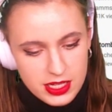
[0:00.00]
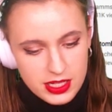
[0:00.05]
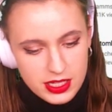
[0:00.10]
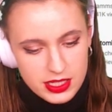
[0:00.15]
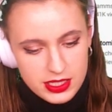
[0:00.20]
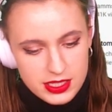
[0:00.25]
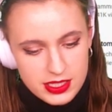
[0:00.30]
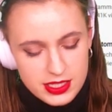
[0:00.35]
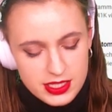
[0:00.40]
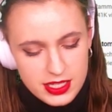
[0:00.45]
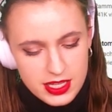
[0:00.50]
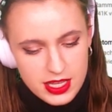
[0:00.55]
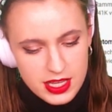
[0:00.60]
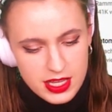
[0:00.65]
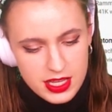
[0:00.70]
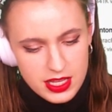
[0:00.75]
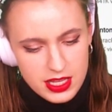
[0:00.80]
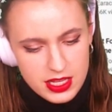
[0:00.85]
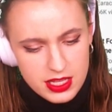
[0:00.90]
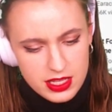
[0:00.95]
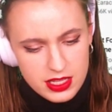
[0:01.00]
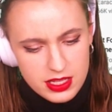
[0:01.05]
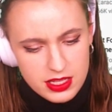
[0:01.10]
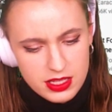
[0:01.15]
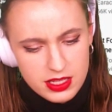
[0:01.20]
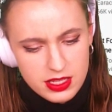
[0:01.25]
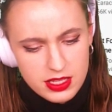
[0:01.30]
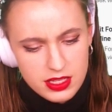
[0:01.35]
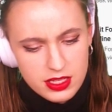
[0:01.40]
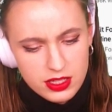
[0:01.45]
Let's see.
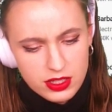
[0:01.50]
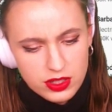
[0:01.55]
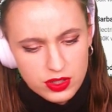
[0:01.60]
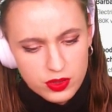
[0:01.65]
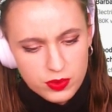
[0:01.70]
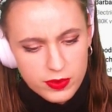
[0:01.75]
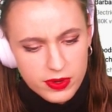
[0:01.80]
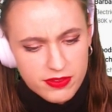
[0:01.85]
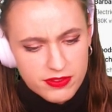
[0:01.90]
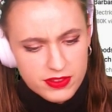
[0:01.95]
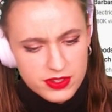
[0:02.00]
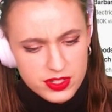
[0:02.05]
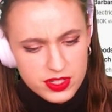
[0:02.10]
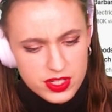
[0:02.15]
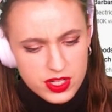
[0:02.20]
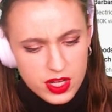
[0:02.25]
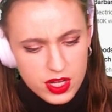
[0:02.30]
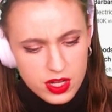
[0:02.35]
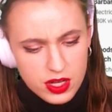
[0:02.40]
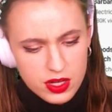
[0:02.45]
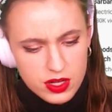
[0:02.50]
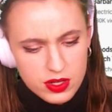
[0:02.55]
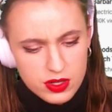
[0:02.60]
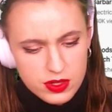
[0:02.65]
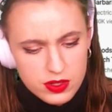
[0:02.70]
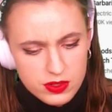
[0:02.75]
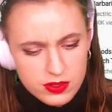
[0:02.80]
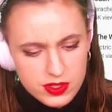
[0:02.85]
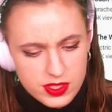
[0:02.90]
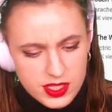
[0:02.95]
Killer riff and
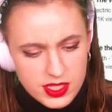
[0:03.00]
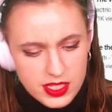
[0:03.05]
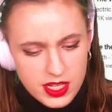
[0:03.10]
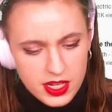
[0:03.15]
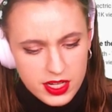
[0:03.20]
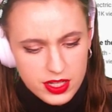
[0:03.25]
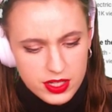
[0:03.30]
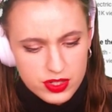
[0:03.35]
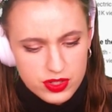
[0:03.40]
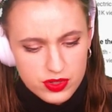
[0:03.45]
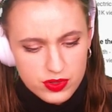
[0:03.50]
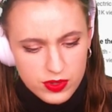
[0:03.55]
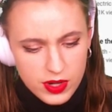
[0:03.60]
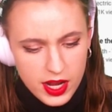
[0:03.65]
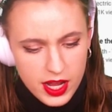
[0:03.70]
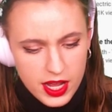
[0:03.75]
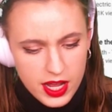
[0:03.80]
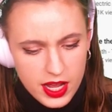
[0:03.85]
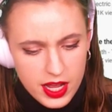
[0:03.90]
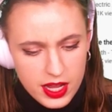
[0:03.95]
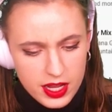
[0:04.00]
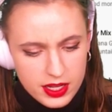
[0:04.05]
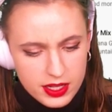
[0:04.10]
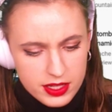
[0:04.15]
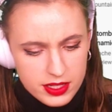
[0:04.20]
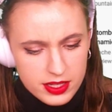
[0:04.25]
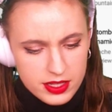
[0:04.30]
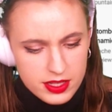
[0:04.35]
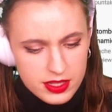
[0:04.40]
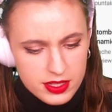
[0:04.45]
tone, stunning track.
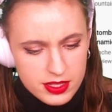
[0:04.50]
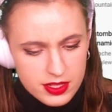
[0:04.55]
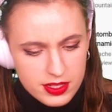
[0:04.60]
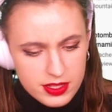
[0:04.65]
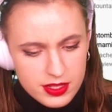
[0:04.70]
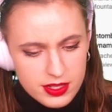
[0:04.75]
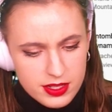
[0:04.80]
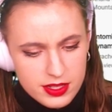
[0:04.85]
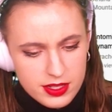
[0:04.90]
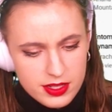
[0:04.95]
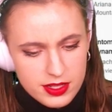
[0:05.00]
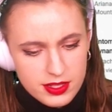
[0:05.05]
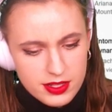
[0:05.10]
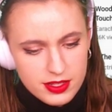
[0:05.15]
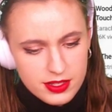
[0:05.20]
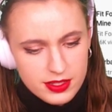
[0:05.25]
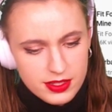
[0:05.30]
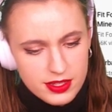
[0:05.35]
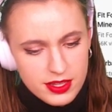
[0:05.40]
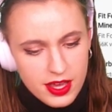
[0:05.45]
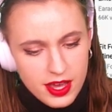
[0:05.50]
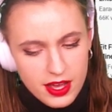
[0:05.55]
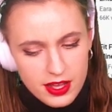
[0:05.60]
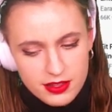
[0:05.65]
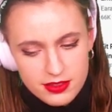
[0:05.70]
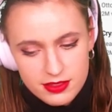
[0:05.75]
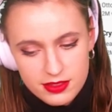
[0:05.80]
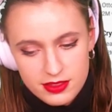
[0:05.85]
Yeah.